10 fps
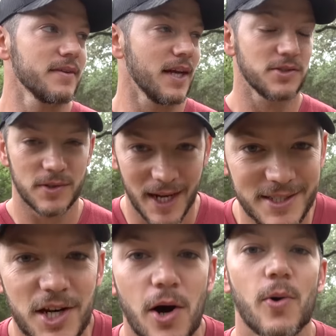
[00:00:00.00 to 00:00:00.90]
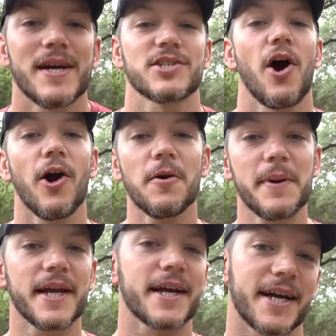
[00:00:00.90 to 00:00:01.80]
as you guys know, it's hard
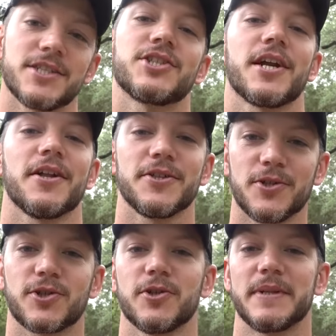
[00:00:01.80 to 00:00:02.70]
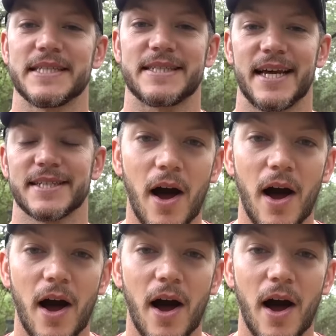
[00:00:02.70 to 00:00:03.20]
being a gun channel on YouTube these days.